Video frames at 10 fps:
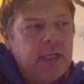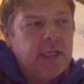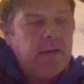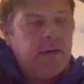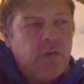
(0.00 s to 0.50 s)

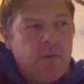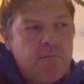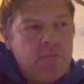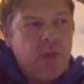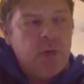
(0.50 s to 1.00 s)
very
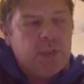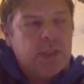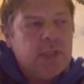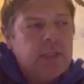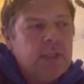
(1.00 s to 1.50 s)
remote
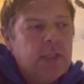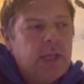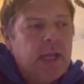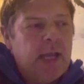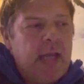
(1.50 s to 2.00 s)

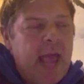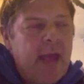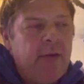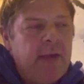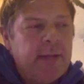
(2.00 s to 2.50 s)

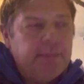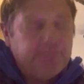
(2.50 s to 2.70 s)
area.